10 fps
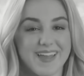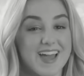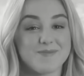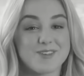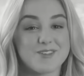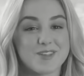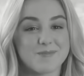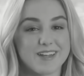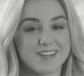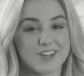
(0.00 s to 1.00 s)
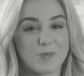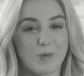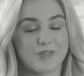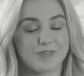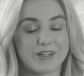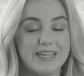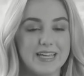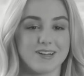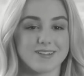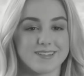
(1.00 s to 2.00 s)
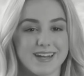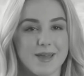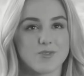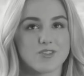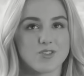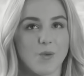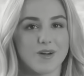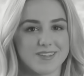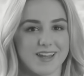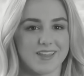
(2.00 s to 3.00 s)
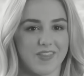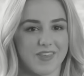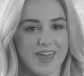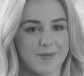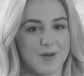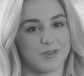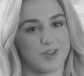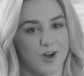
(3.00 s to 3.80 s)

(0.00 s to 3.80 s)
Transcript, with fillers: I've been using Playtex Sport for years, and I'm so excited that they came out with a